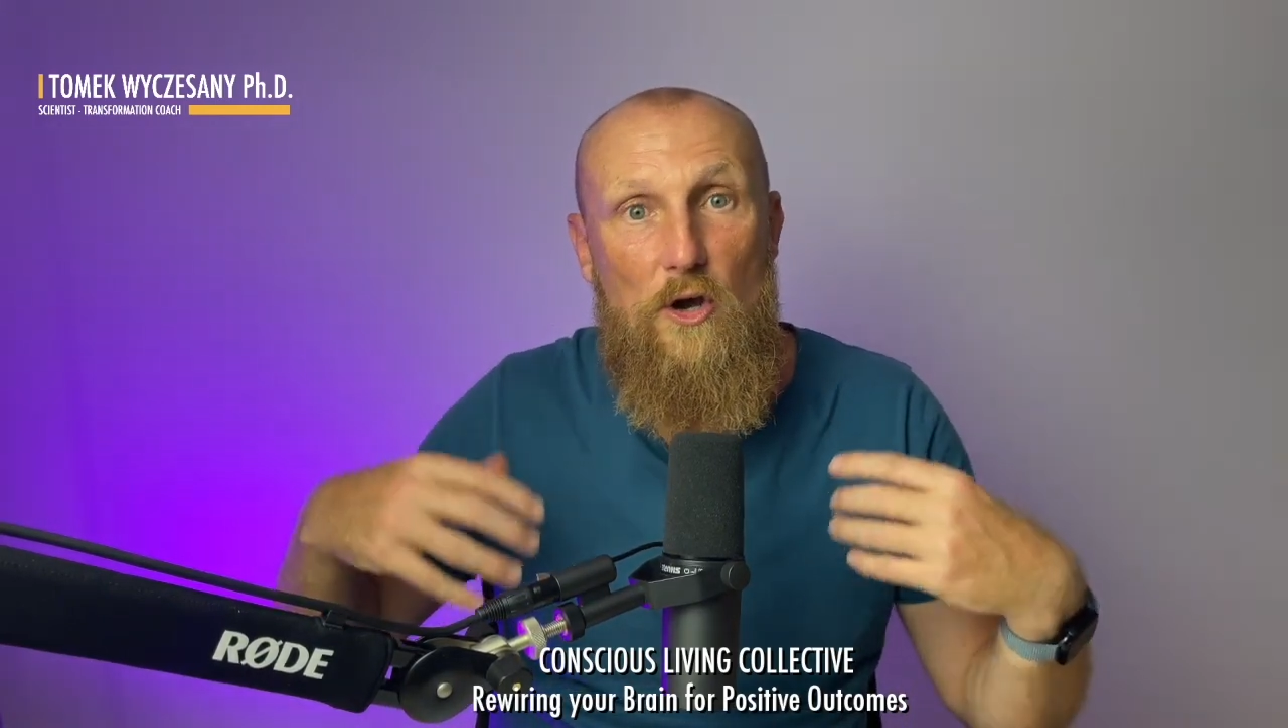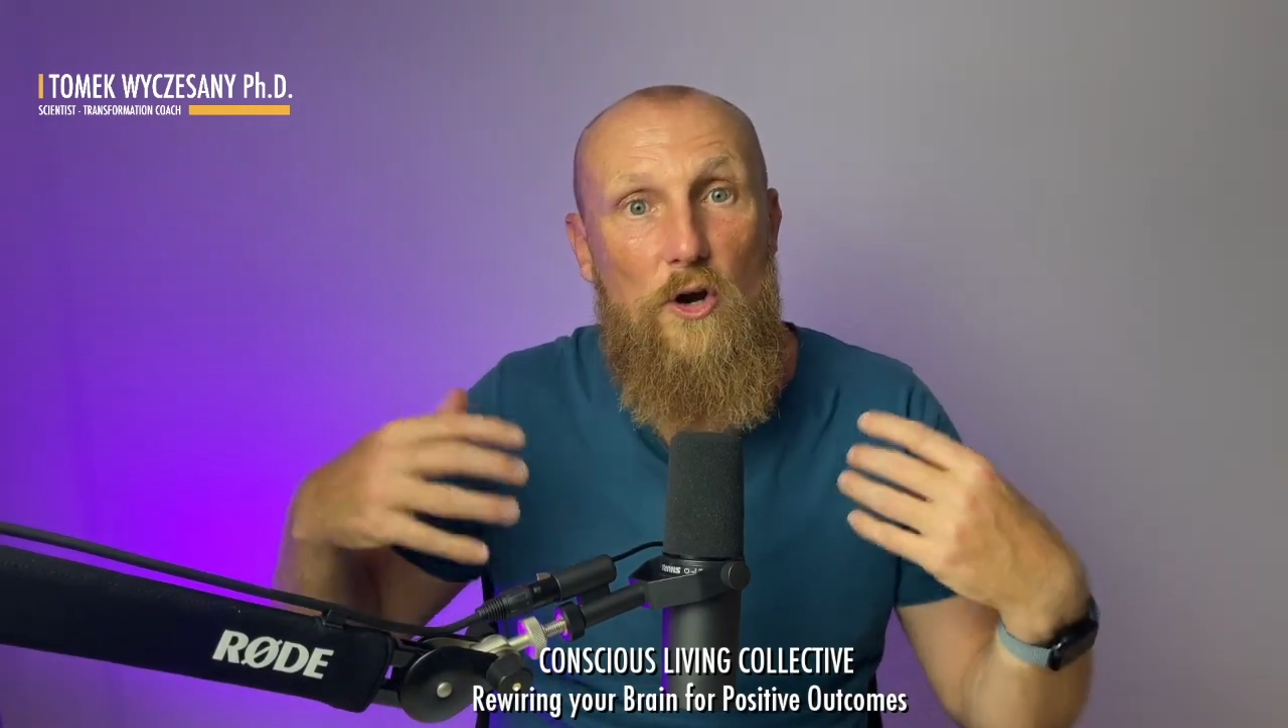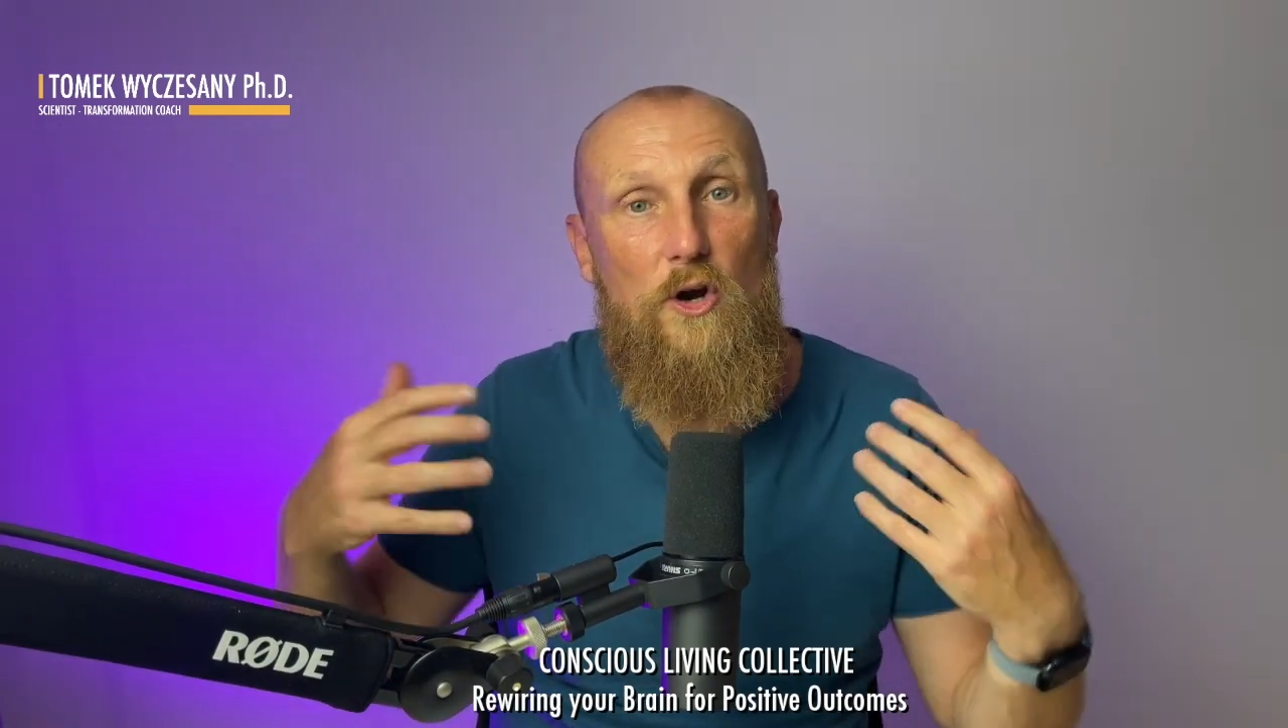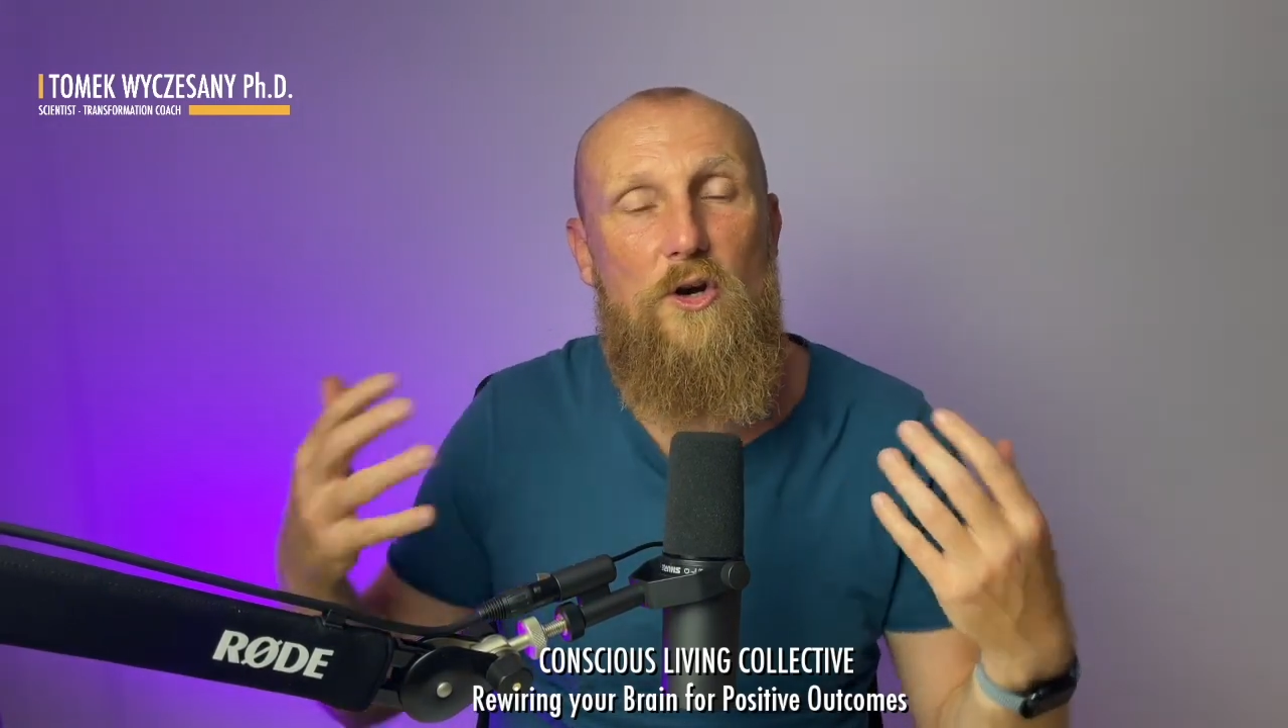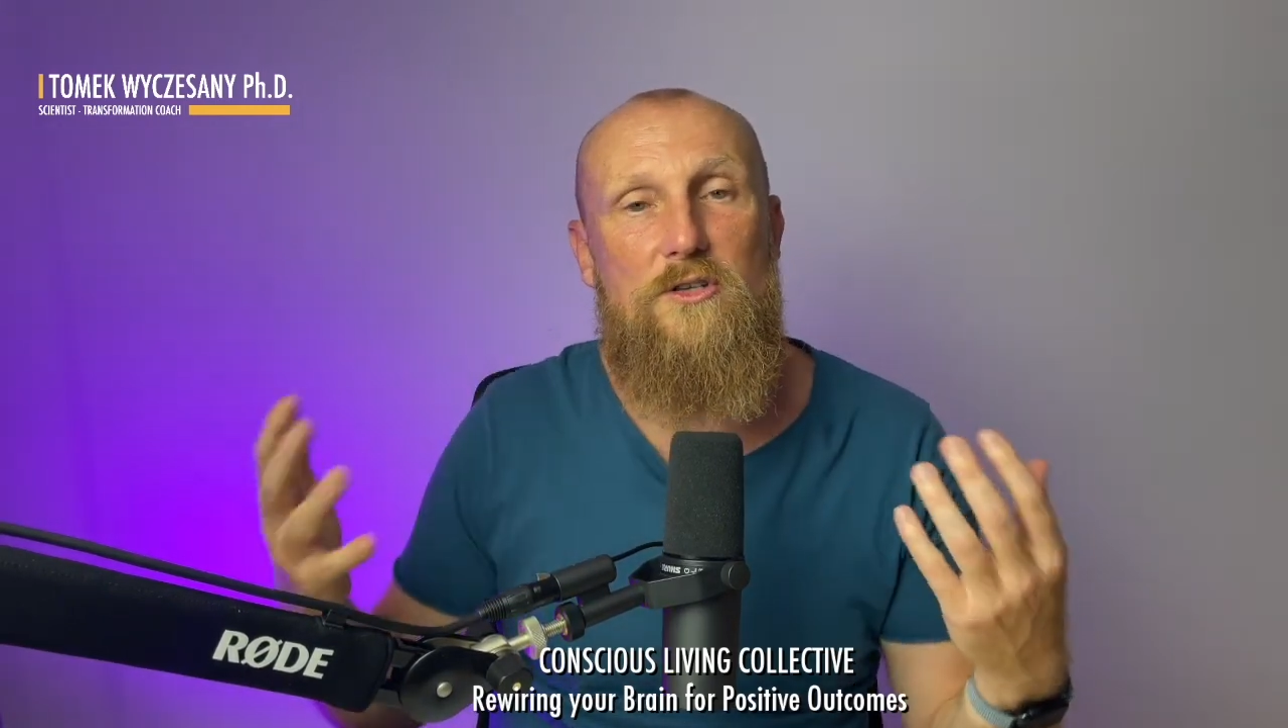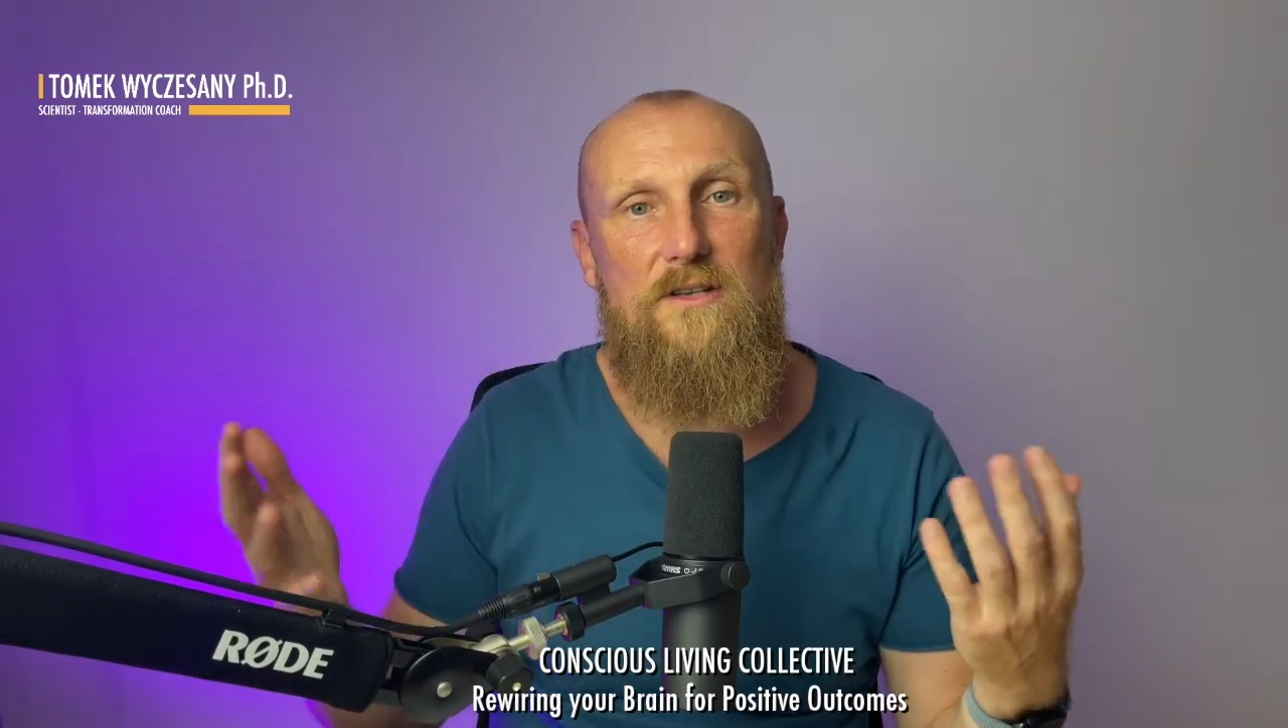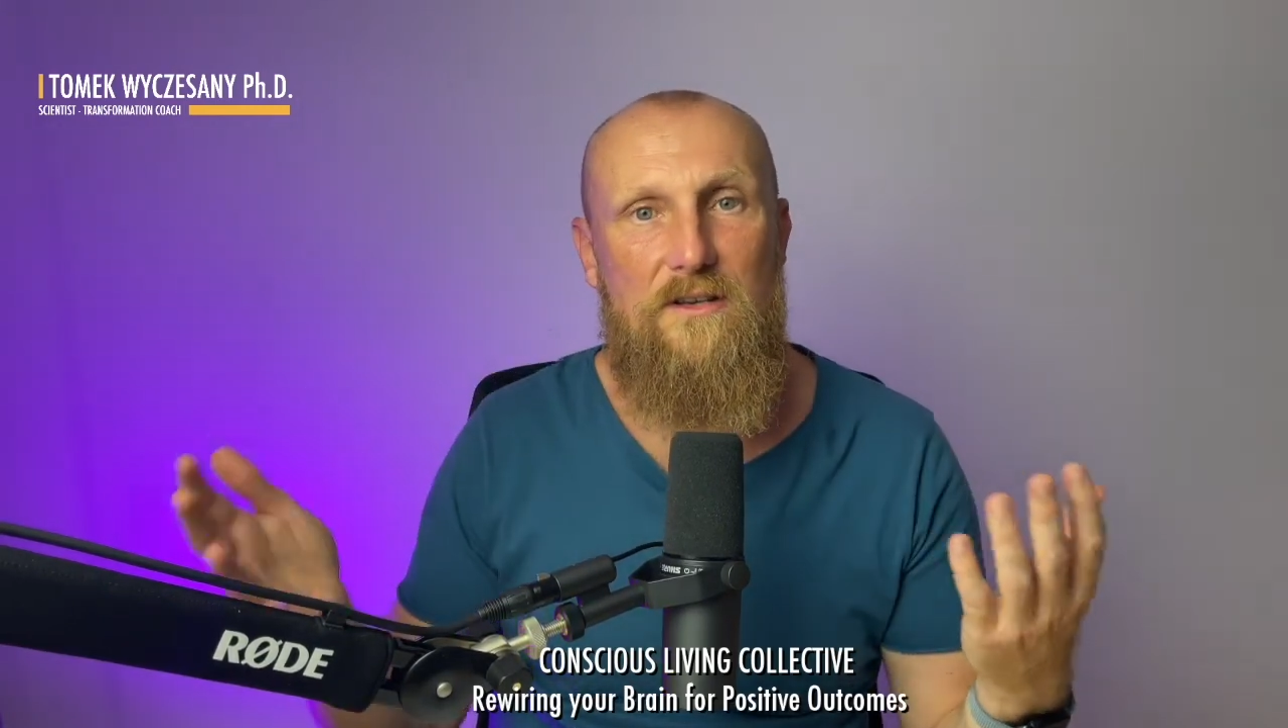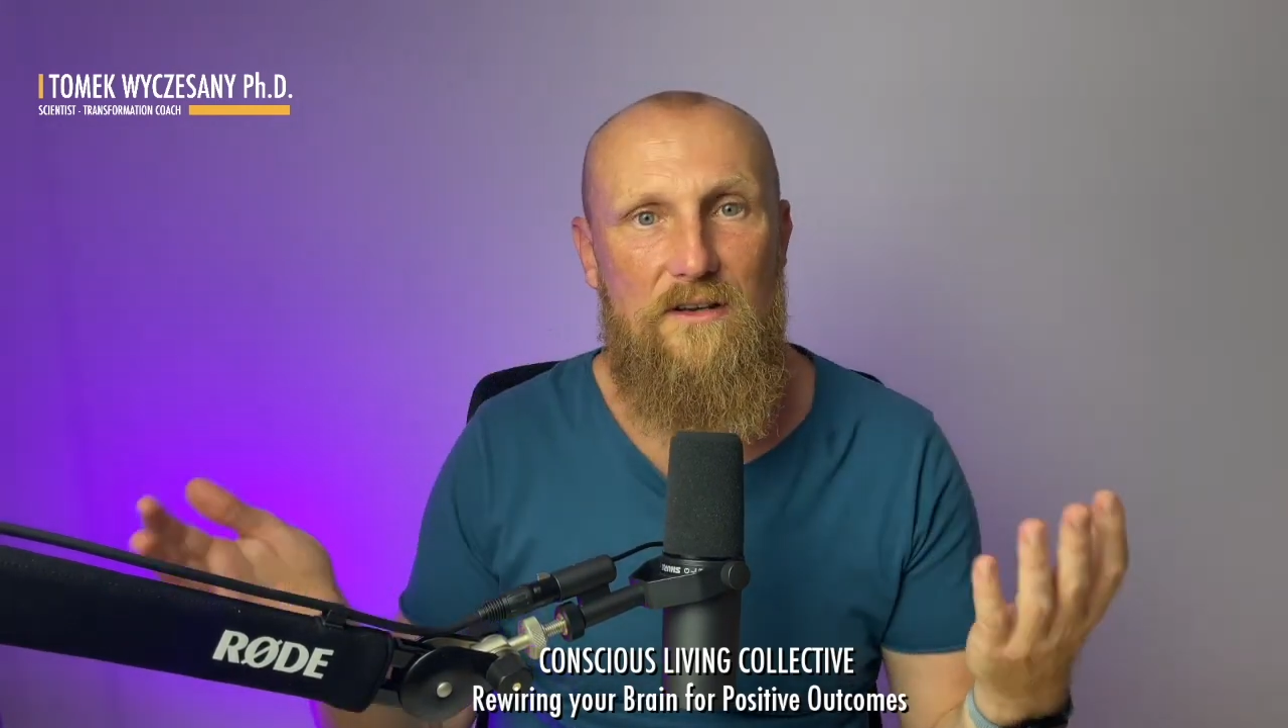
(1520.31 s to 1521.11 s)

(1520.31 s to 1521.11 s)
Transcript: heard